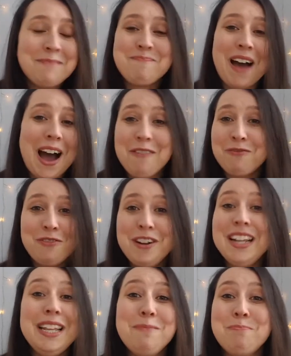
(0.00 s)
have
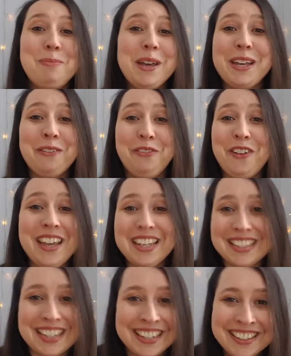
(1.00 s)
really big feet.
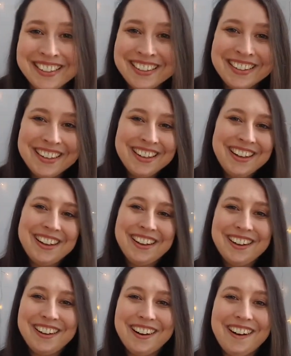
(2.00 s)

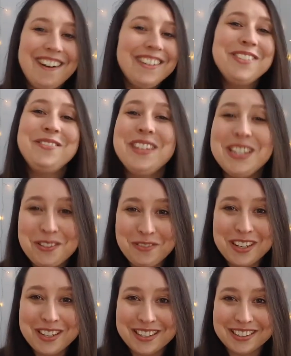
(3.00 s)
All of these
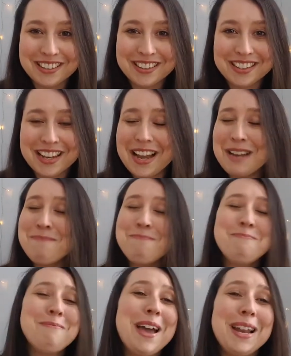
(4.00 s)
features,
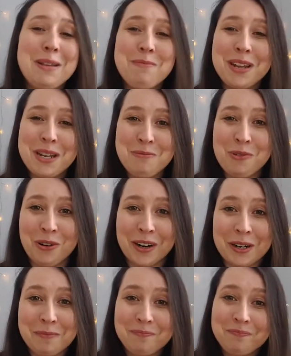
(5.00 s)
and many, many more,